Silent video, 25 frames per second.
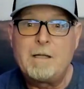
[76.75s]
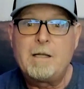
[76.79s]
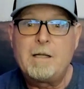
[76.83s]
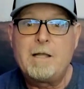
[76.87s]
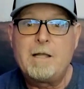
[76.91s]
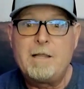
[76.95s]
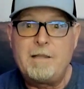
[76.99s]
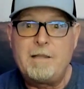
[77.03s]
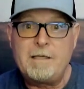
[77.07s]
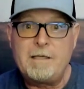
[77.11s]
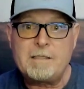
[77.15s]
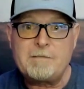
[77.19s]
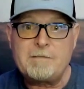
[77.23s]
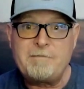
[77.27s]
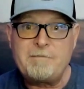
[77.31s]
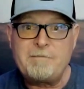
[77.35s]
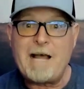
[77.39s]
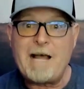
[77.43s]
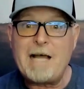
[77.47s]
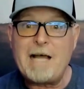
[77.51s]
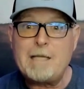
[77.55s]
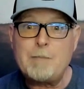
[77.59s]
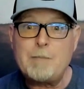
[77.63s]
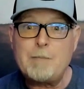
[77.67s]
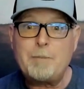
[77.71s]
This
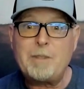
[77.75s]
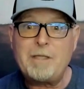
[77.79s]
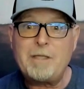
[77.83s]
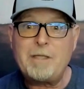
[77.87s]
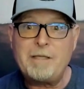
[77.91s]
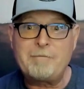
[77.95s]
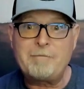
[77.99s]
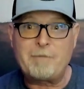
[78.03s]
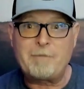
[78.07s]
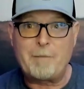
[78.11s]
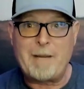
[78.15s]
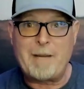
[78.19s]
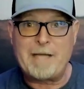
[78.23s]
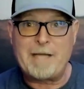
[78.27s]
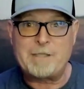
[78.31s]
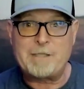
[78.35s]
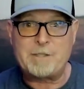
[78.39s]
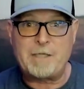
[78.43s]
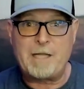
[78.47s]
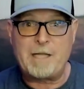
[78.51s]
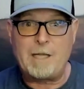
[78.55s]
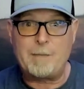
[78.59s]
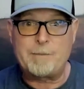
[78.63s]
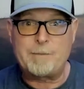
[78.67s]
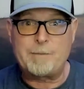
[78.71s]
valuable information
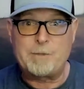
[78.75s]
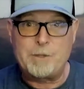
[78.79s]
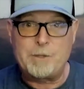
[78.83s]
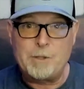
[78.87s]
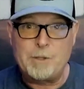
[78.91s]
helps